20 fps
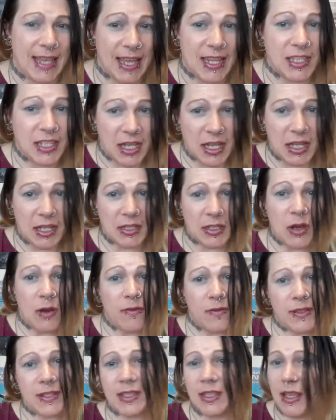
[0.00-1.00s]
that get turned
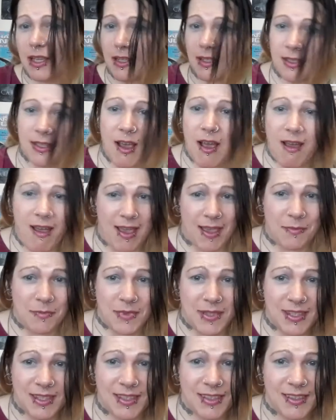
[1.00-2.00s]
off at certain
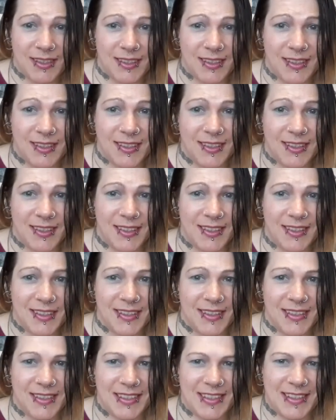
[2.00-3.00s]
times.
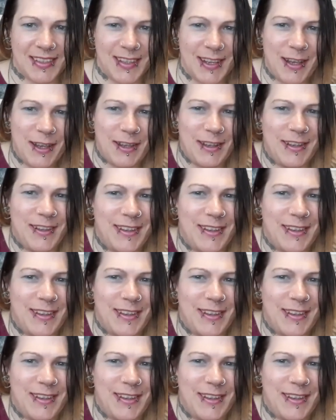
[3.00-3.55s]
So,